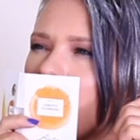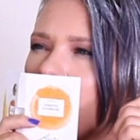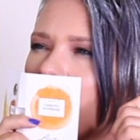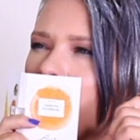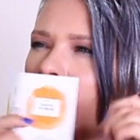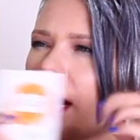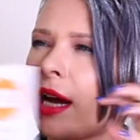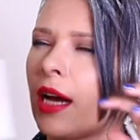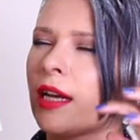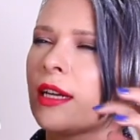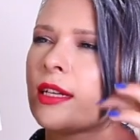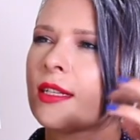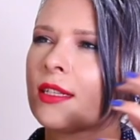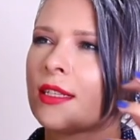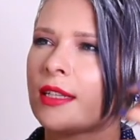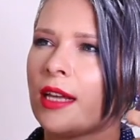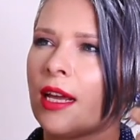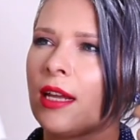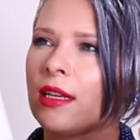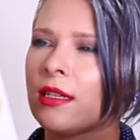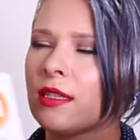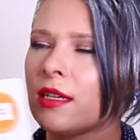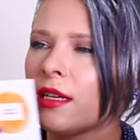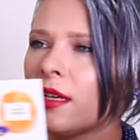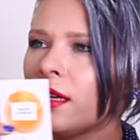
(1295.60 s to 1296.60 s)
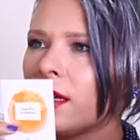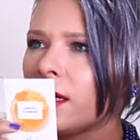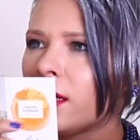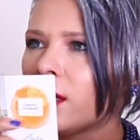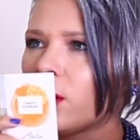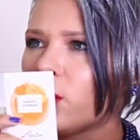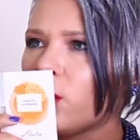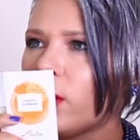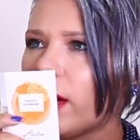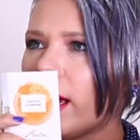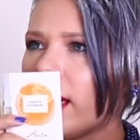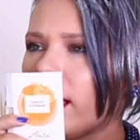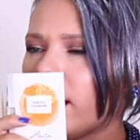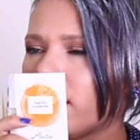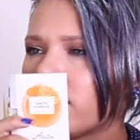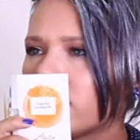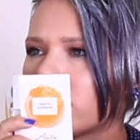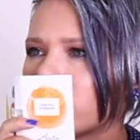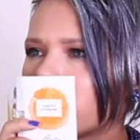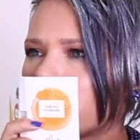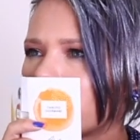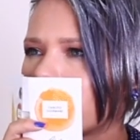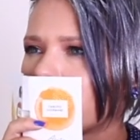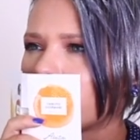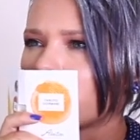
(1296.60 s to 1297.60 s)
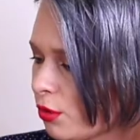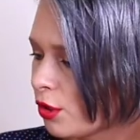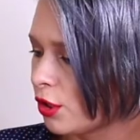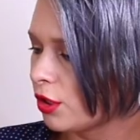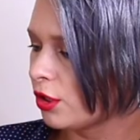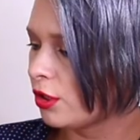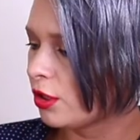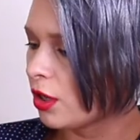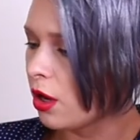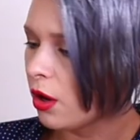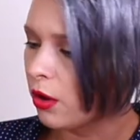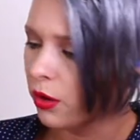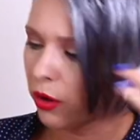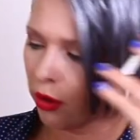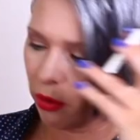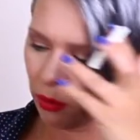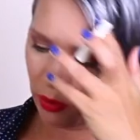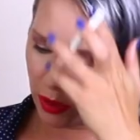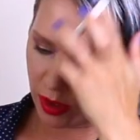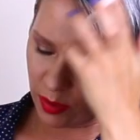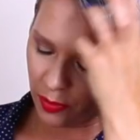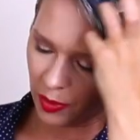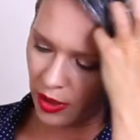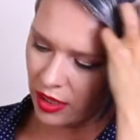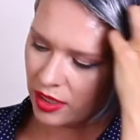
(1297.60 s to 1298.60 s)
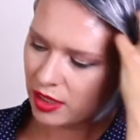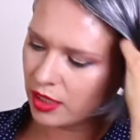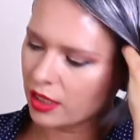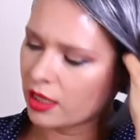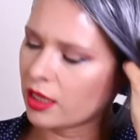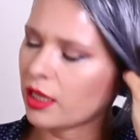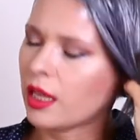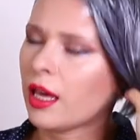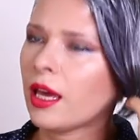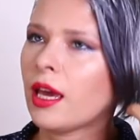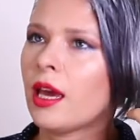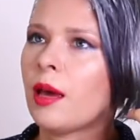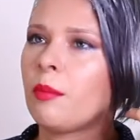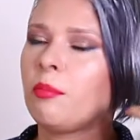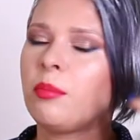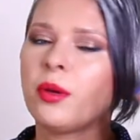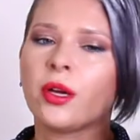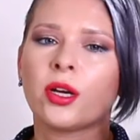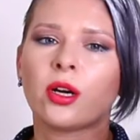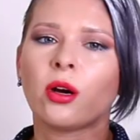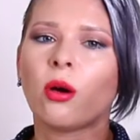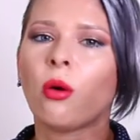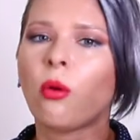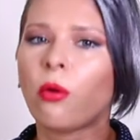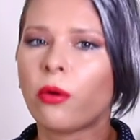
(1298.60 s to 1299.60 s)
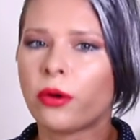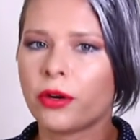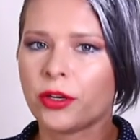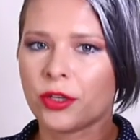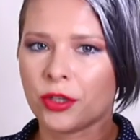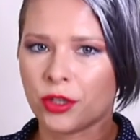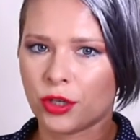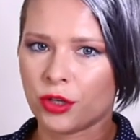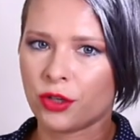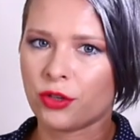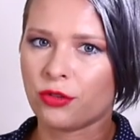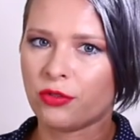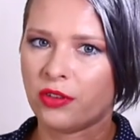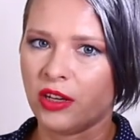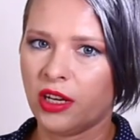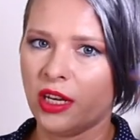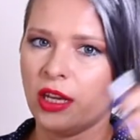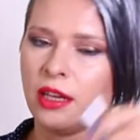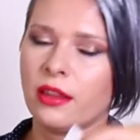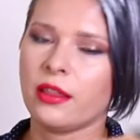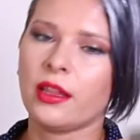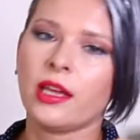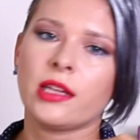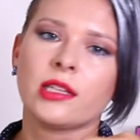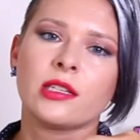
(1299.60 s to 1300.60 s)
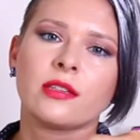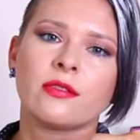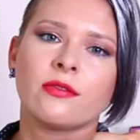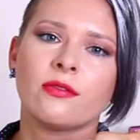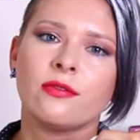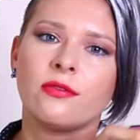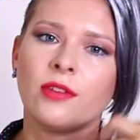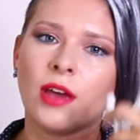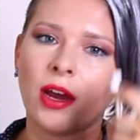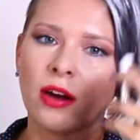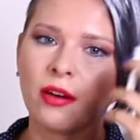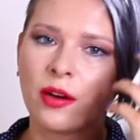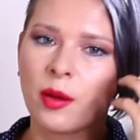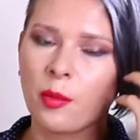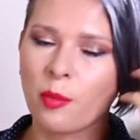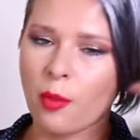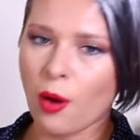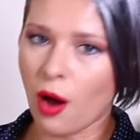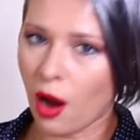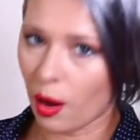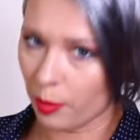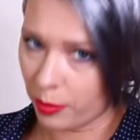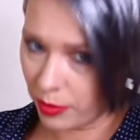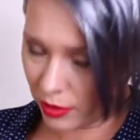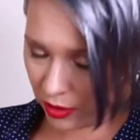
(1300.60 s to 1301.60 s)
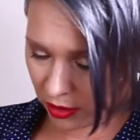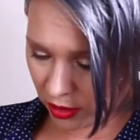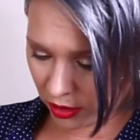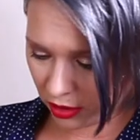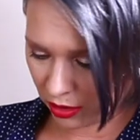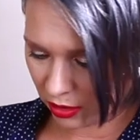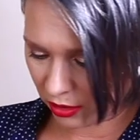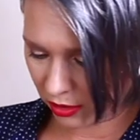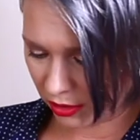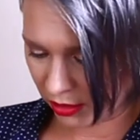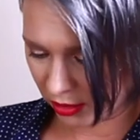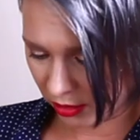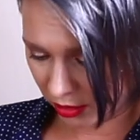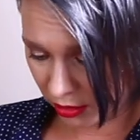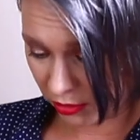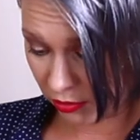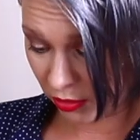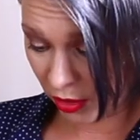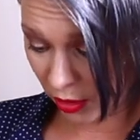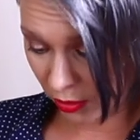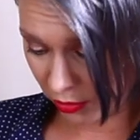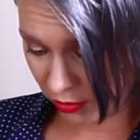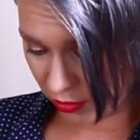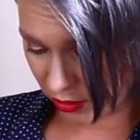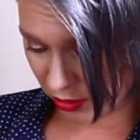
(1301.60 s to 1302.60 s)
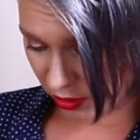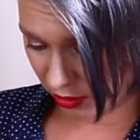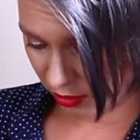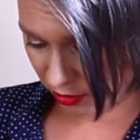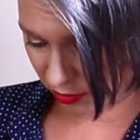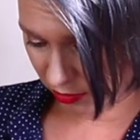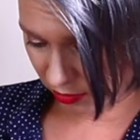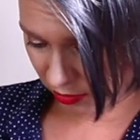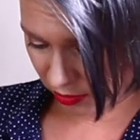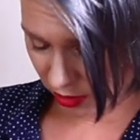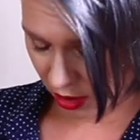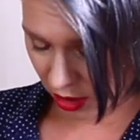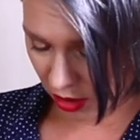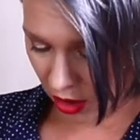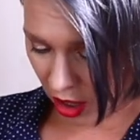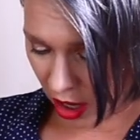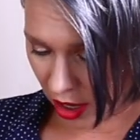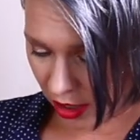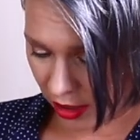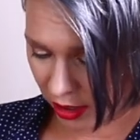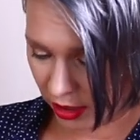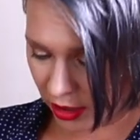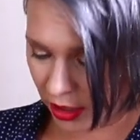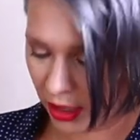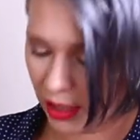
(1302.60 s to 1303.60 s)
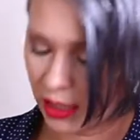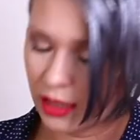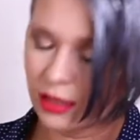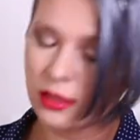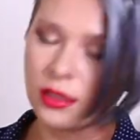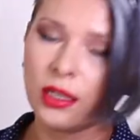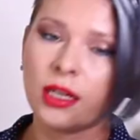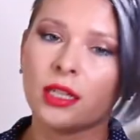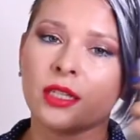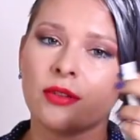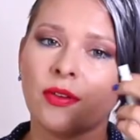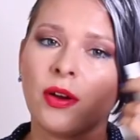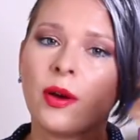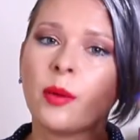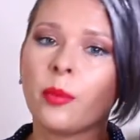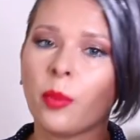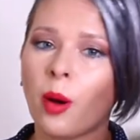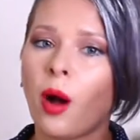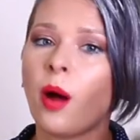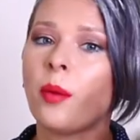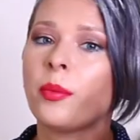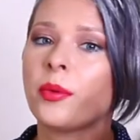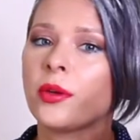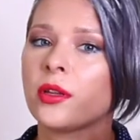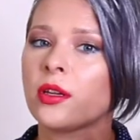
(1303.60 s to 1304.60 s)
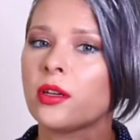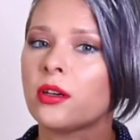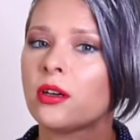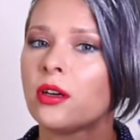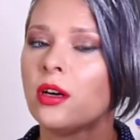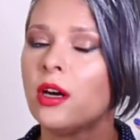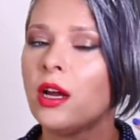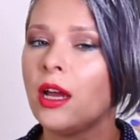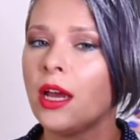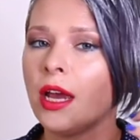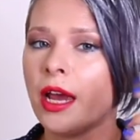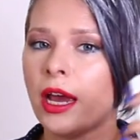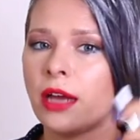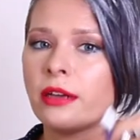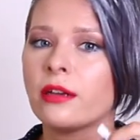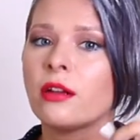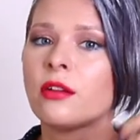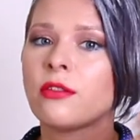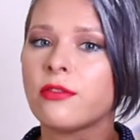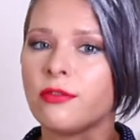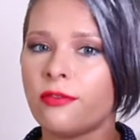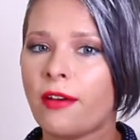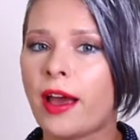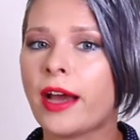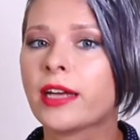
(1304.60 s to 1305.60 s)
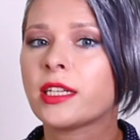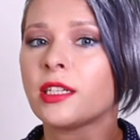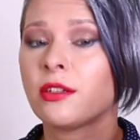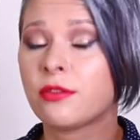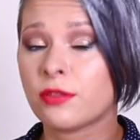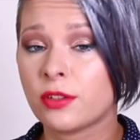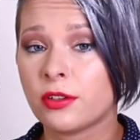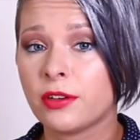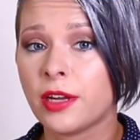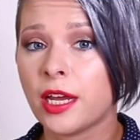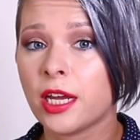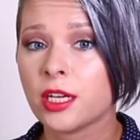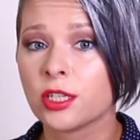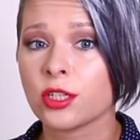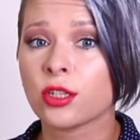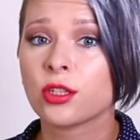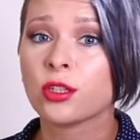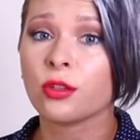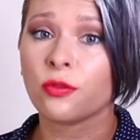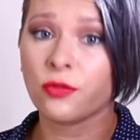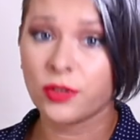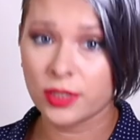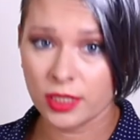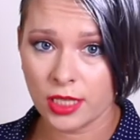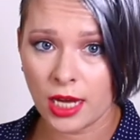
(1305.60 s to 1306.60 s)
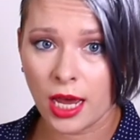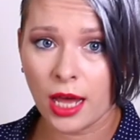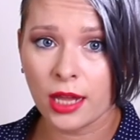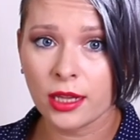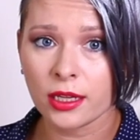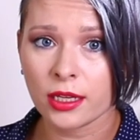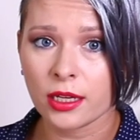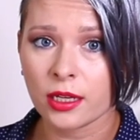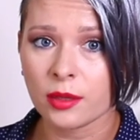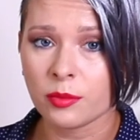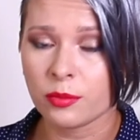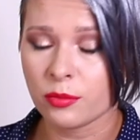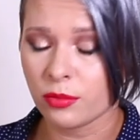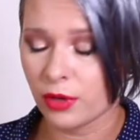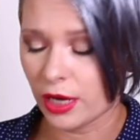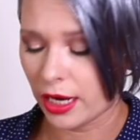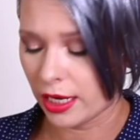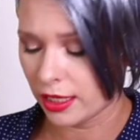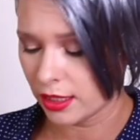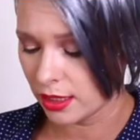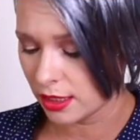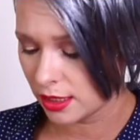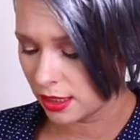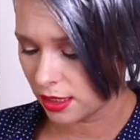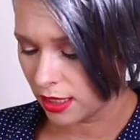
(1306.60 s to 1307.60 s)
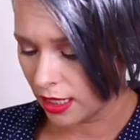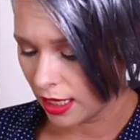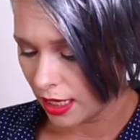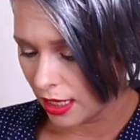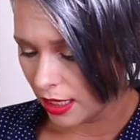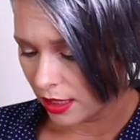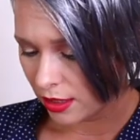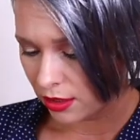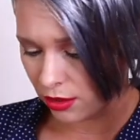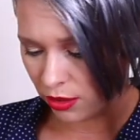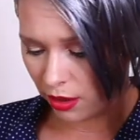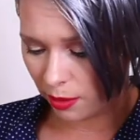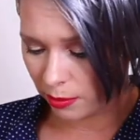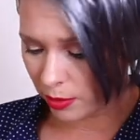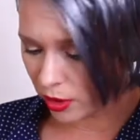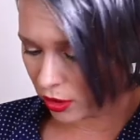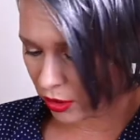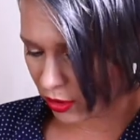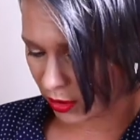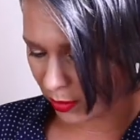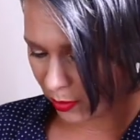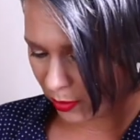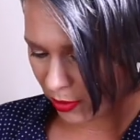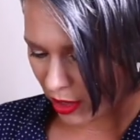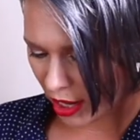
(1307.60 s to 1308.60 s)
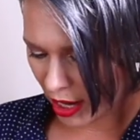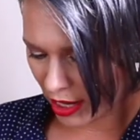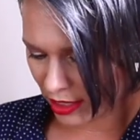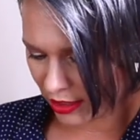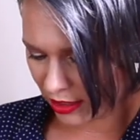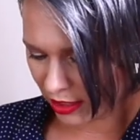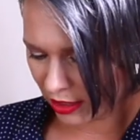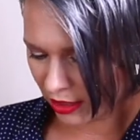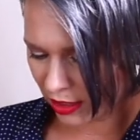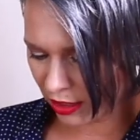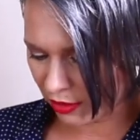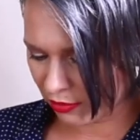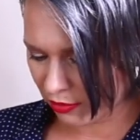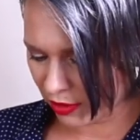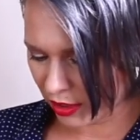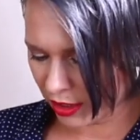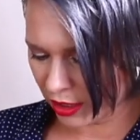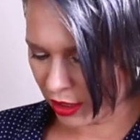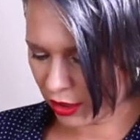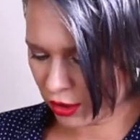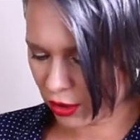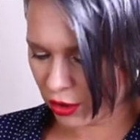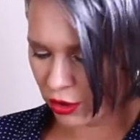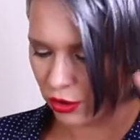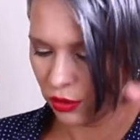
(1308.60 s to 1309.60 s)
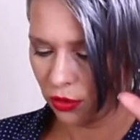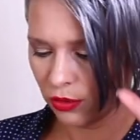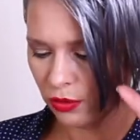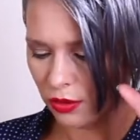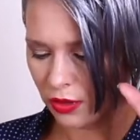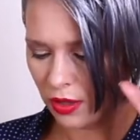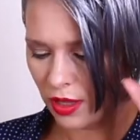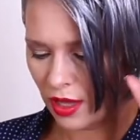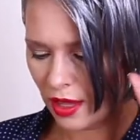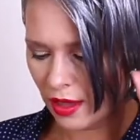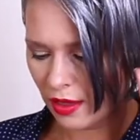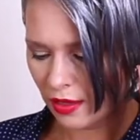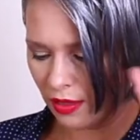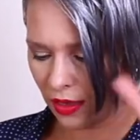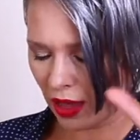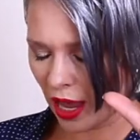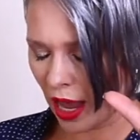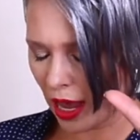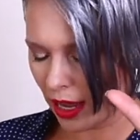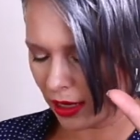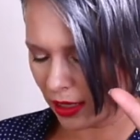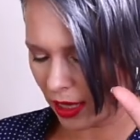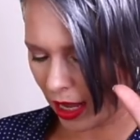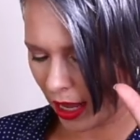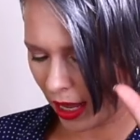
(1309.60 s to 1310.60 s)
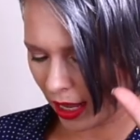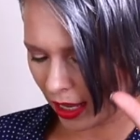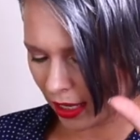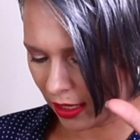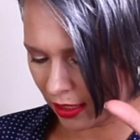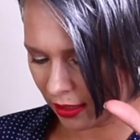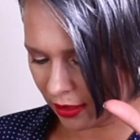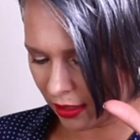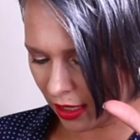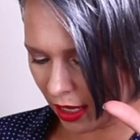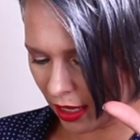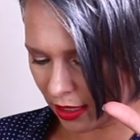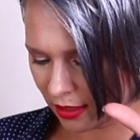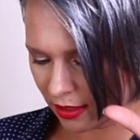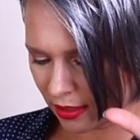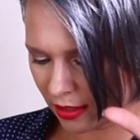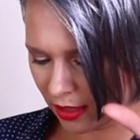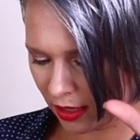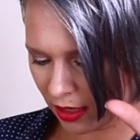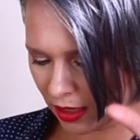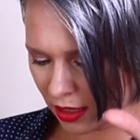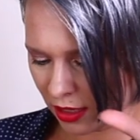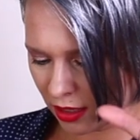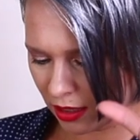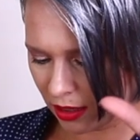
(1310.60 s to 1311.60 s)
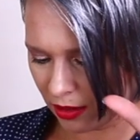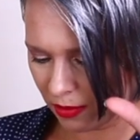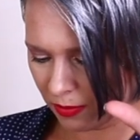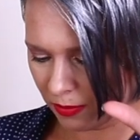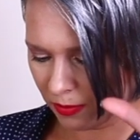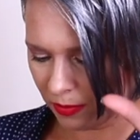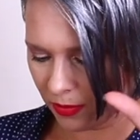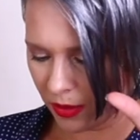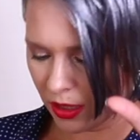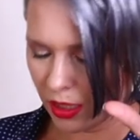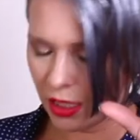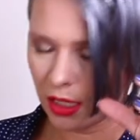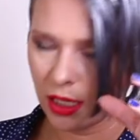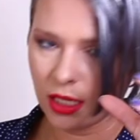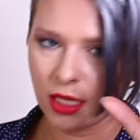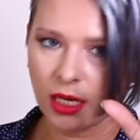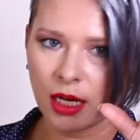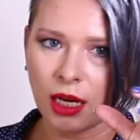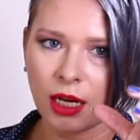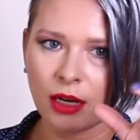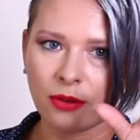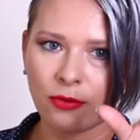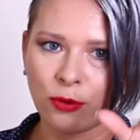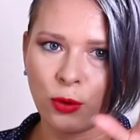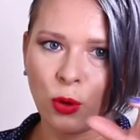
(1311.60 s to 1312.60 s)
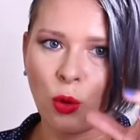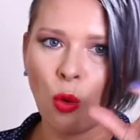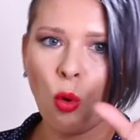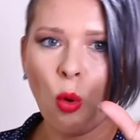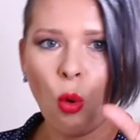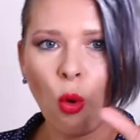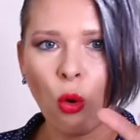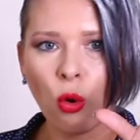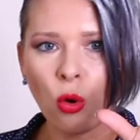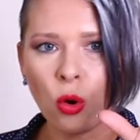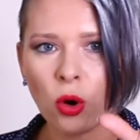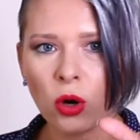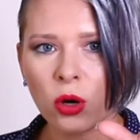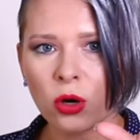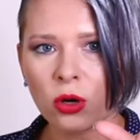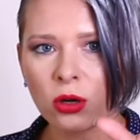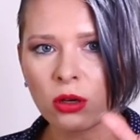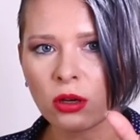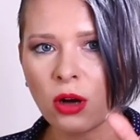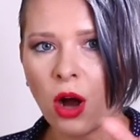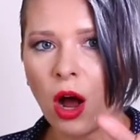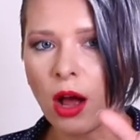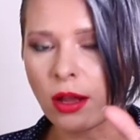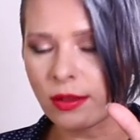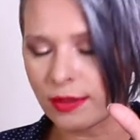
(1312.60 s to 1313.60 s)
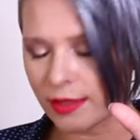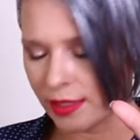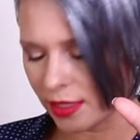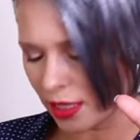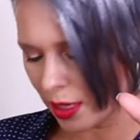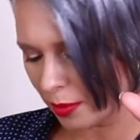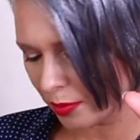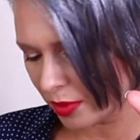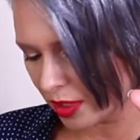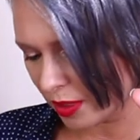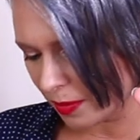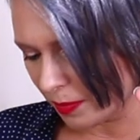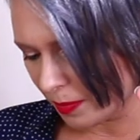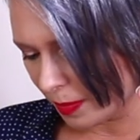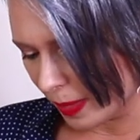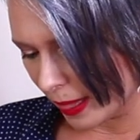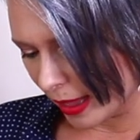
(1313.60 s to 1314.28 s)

they're kind of sandy in a way. Chinotto is basically a bitter orange tree. It's very popular and grows a lot in Italy. It's very popular and olfactive creations of Italian brands. So I'm not surprised that they really took that a, as their kind of core concept.